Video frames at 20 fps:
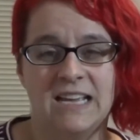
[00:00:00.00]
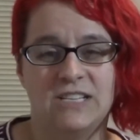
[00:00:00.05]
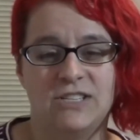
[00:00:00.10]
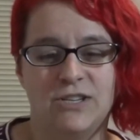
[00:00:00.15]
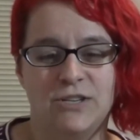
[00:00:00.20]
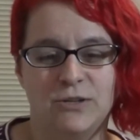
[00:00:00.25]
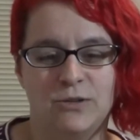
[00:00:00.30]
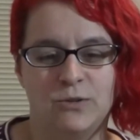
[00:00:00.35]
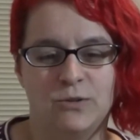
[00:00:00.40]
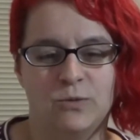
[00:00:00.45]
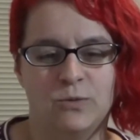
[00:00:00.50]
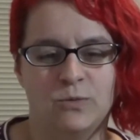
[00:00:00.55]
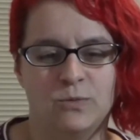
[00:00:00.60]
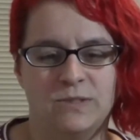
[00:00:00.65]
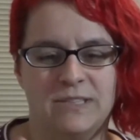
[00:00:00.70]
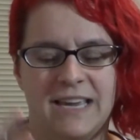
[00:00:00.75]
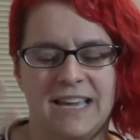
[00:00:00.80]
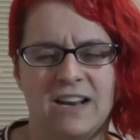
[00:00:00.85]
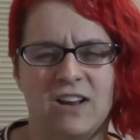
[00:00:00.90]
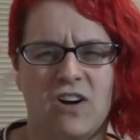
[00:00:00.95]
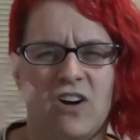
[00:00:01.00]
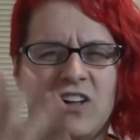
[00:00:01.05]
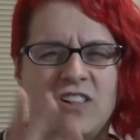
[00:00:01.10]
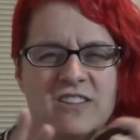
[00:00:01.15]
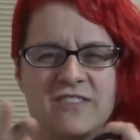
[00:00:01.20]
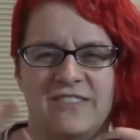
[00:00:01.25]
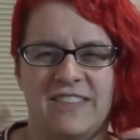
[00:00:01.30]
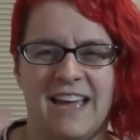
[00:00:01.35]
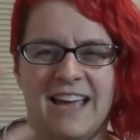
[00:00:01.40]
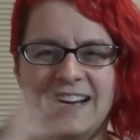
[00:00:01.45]
to get
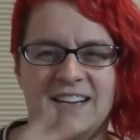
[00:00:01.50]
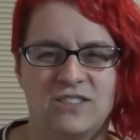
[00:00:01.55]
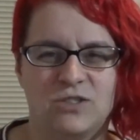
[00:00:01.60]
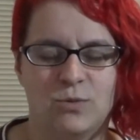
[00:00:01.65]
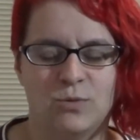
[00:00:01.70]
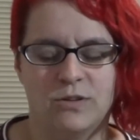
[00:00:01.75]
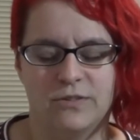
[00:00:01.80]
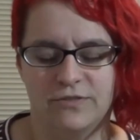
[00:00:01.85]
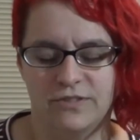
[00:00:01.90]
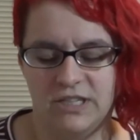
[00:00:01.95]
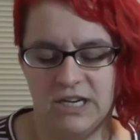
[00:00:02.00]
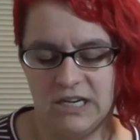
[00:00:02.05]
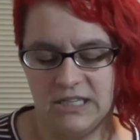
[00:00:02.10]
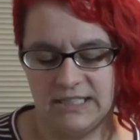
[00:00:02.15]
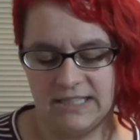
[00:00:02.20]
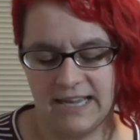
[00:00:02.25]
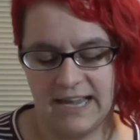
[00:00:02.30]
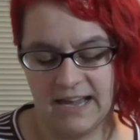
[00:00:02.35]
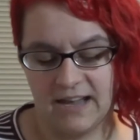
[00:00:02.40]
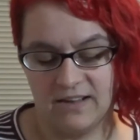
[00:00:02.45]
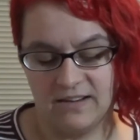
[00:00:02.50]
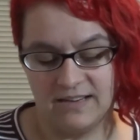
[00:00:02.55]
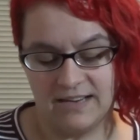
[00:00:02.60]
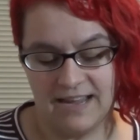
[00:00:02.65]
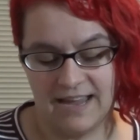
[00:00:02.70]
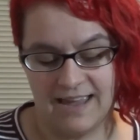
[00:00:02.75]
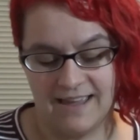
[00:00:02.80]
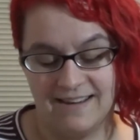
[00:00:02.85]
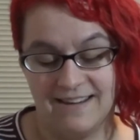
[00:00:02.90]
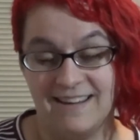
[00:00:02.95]
all of that sort of gunk out,
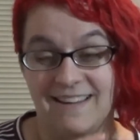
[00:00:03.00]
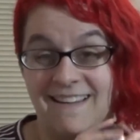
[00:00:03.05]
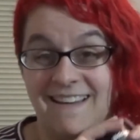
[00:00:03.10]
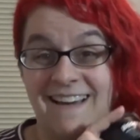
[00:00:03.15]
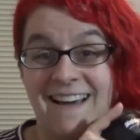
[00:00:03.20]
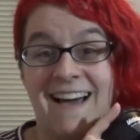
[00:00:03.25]
and